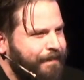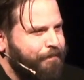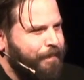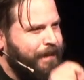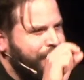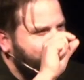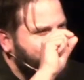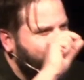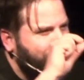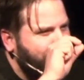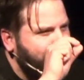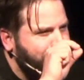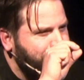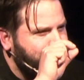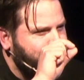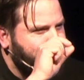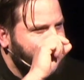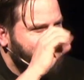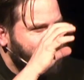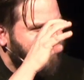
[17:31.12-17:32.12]
it, but it's
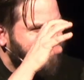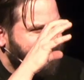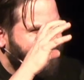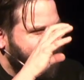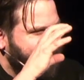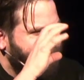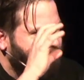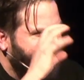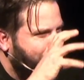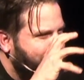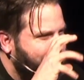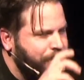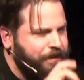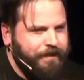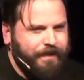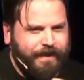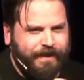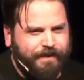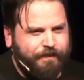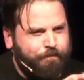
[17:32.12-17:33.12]
partial, they see it
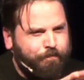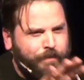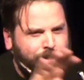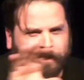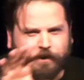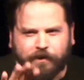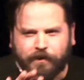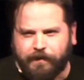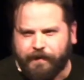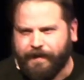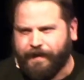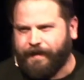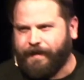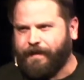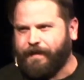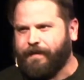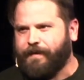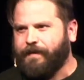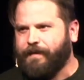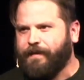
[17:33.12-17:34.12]
partially, it's
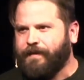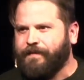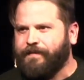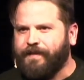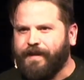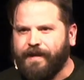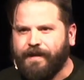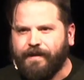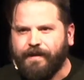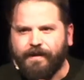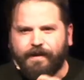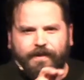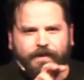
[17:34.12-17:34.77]
blurry. It's like